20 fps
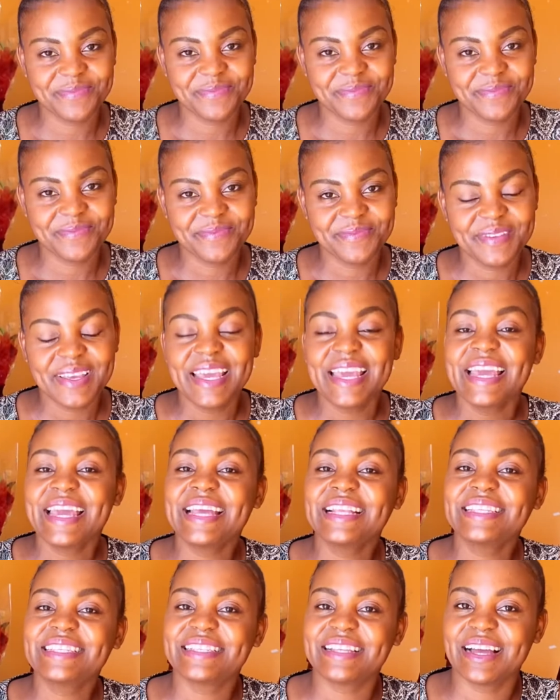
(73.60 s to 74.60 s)
box.
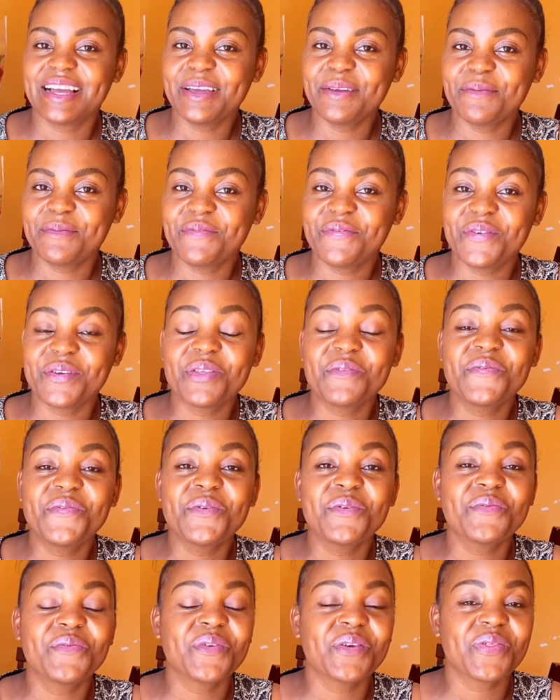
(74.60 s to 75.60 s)
It's time for the
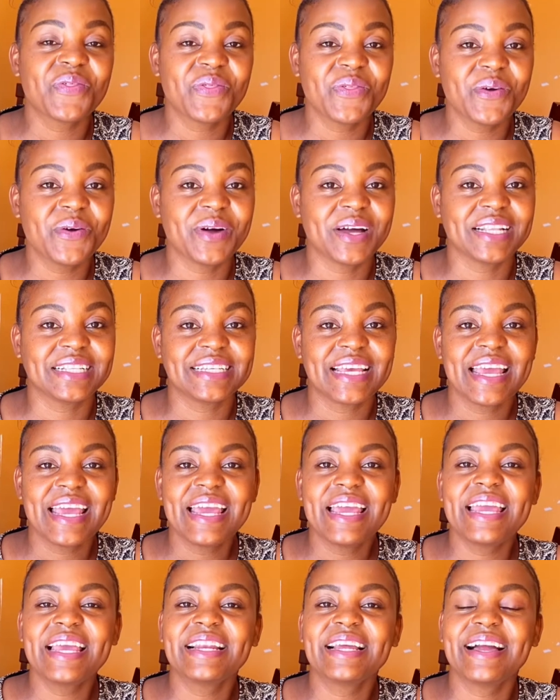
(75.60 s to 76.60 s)
food for thought.
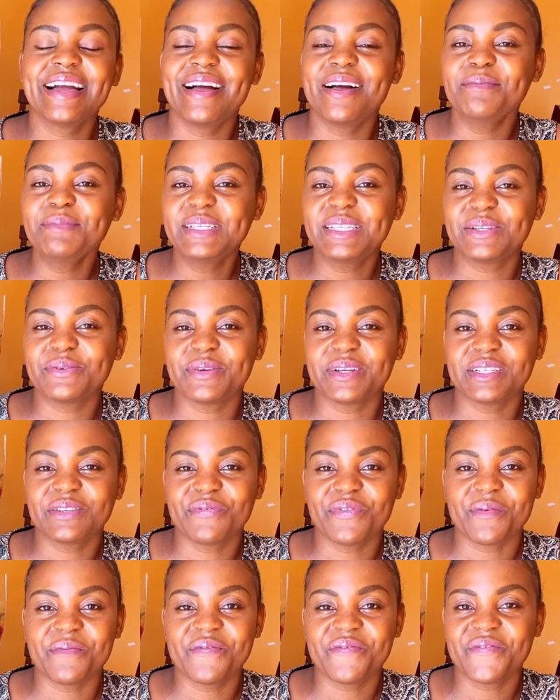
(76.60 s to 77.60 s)
It comes to us
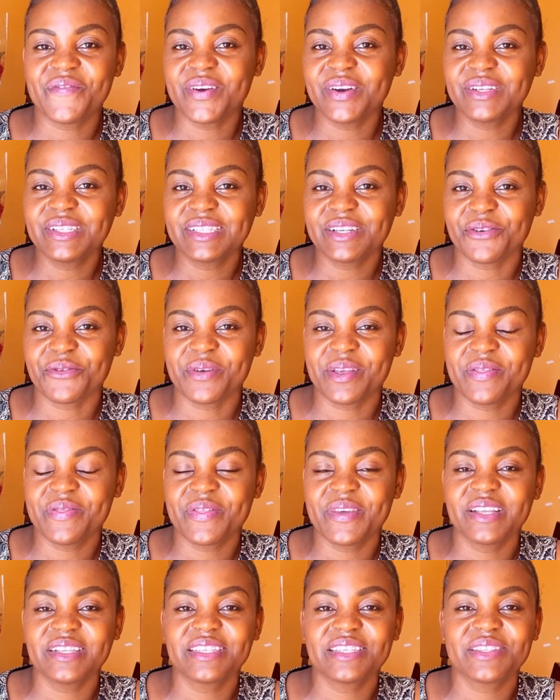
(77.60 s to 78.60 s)
from 1
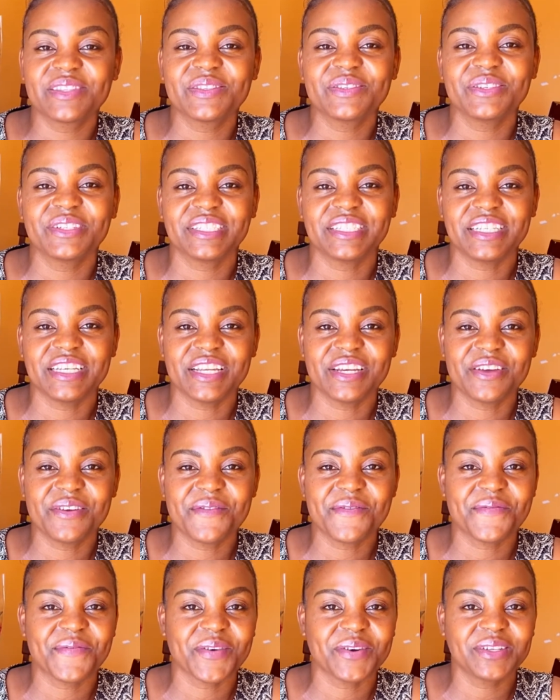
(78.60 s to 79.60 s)
Corinthians 13
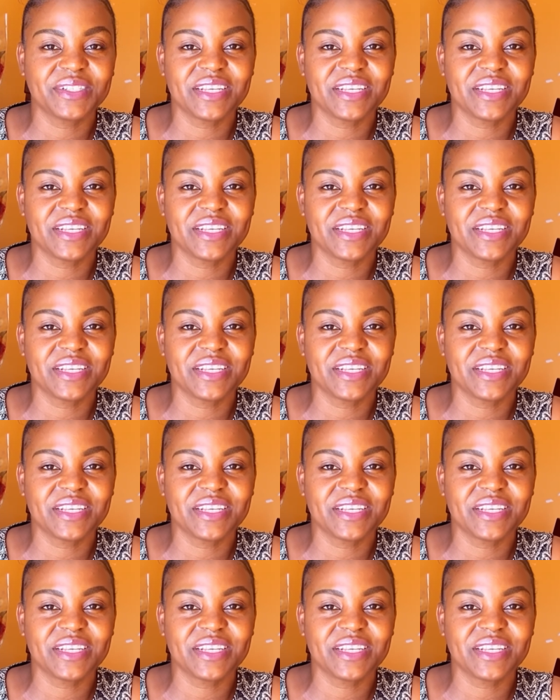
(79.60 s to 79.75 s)
verse